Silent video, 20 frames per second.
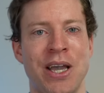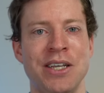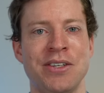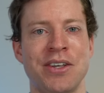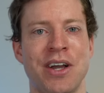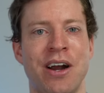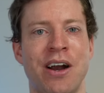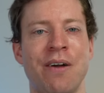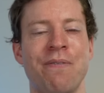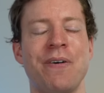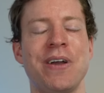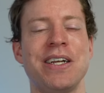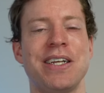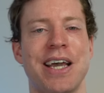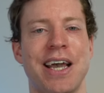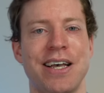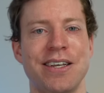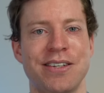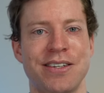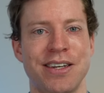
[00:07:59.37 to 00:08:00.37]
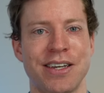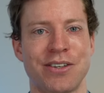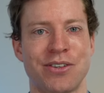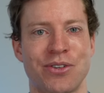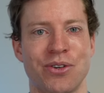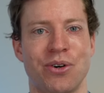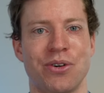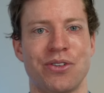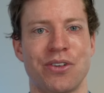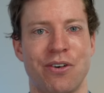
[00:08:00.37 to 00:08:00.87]
peas are a
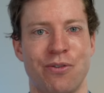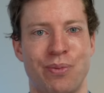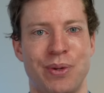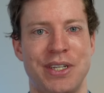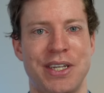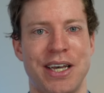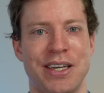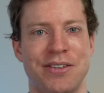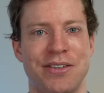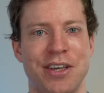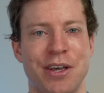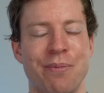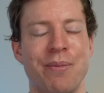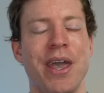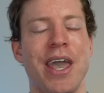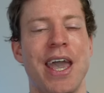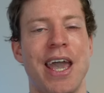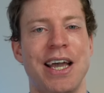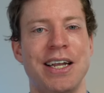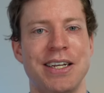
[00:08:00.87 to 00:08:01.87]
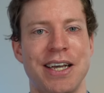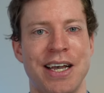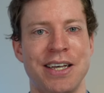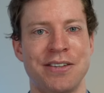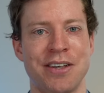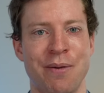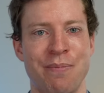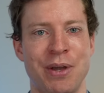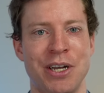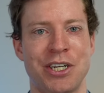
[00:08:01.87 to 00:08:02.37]
fantastic source of potassium, and
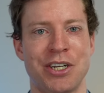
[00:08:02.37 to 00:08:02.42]
as I